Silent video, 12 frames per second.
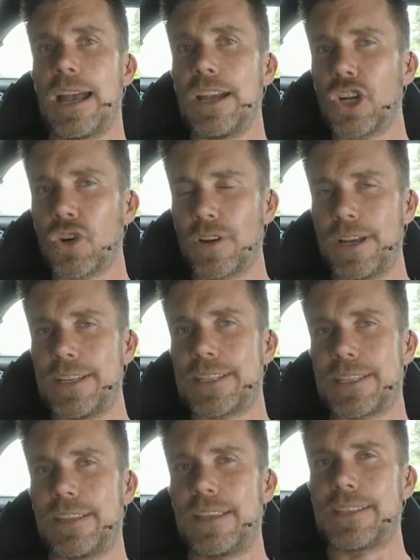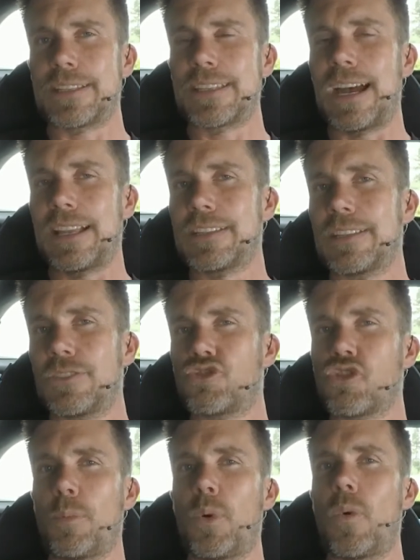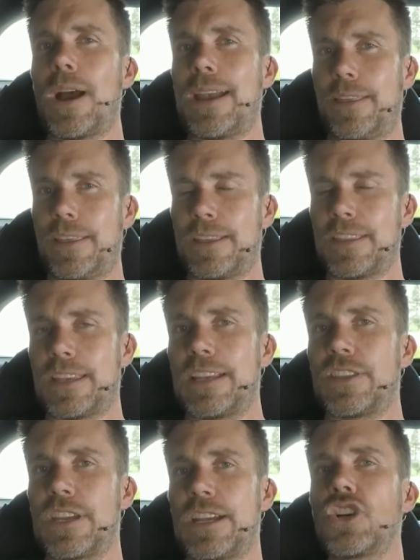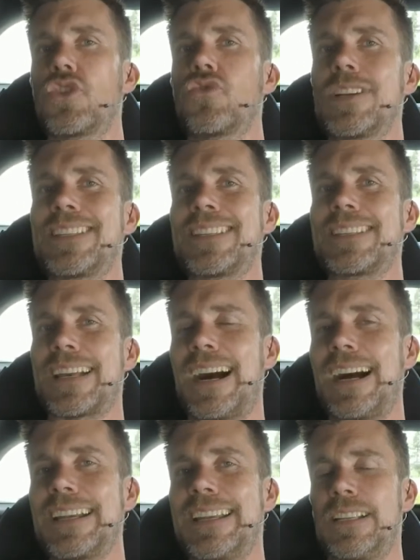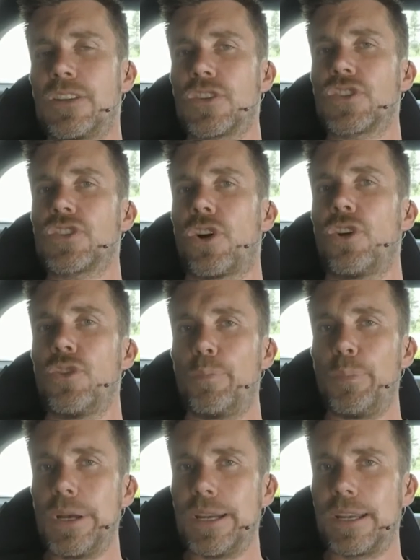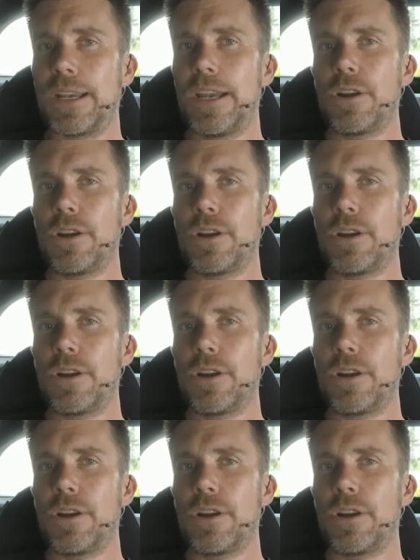increase and then start to drop away, the, the, the increases aren't getting so big.